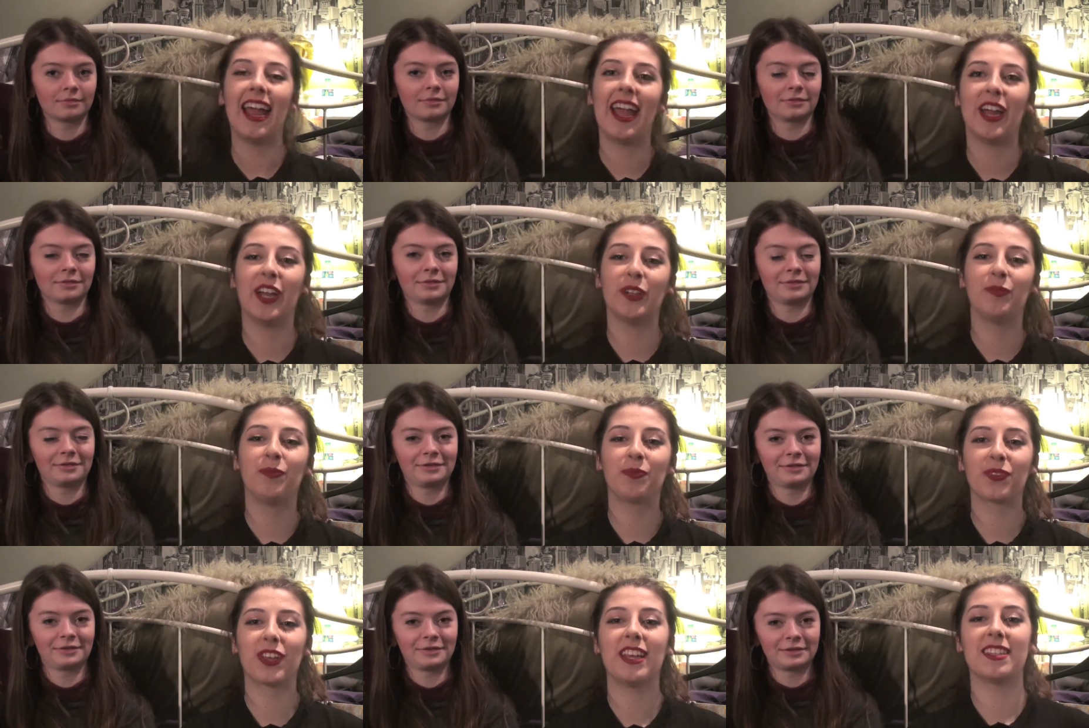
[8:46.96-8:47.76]

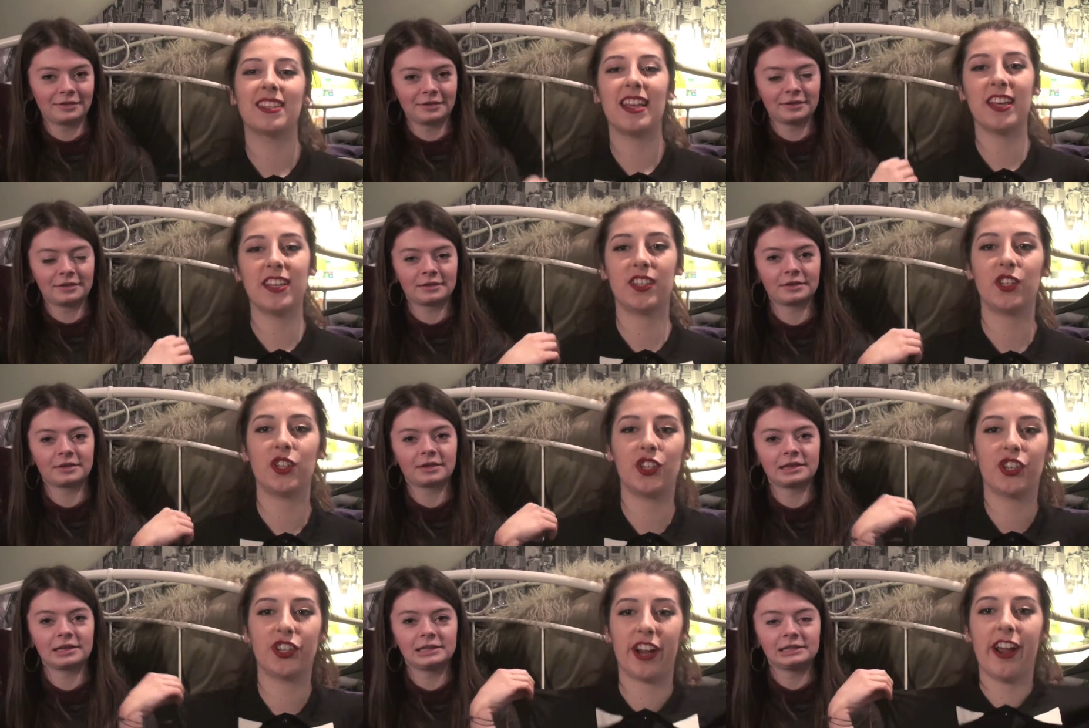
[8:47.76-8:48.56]
Speaker 1: It's this
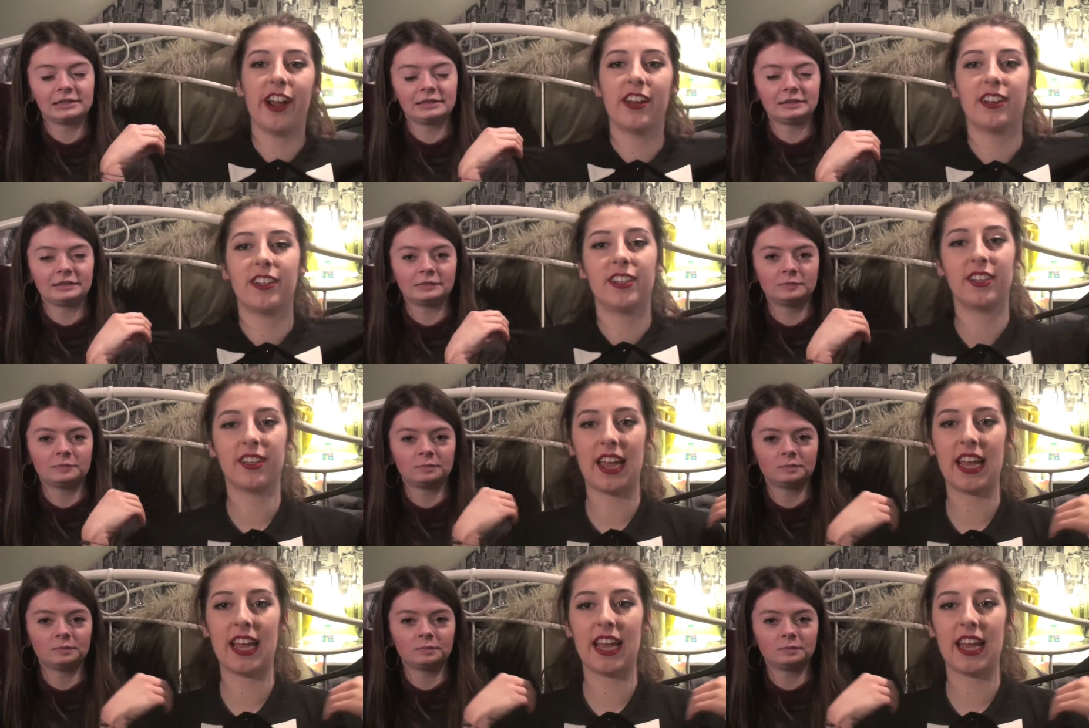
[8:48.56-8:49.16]
shirt.